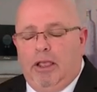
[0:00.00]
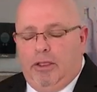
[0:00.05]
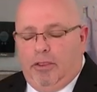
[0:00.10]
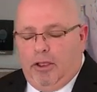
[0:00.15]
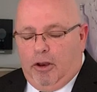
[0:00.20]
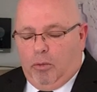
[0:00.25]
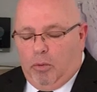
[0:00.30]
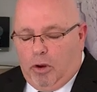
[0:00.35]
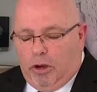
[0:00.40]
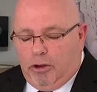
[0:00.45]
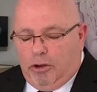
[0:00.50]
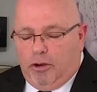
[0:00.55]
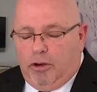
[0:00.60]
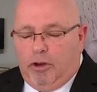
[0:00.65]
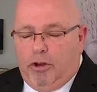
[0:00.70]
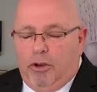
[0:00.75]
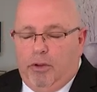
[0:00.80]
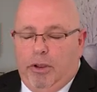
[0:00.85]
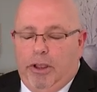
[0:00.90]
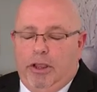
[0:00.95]
that what you're
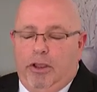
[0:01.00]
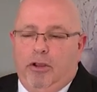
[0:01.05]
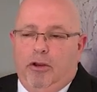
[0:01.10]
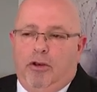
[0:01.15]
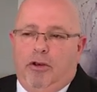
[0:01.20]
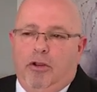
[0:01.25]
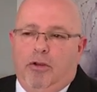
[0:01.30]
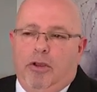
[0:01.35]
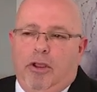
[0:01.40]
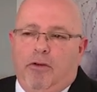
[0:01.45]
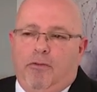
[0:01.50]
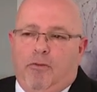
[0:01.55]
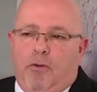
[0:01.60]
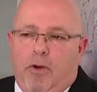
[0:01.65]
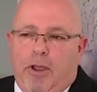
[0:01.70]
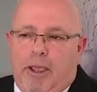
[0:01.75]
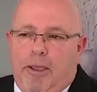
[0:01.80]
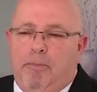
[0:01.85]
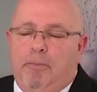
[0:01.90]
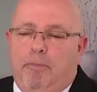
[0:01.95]
doing
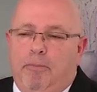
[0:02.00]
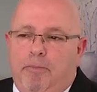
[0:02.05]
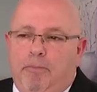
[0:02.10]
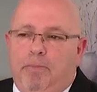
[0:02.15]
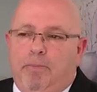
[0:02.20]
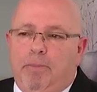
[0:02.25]
for him.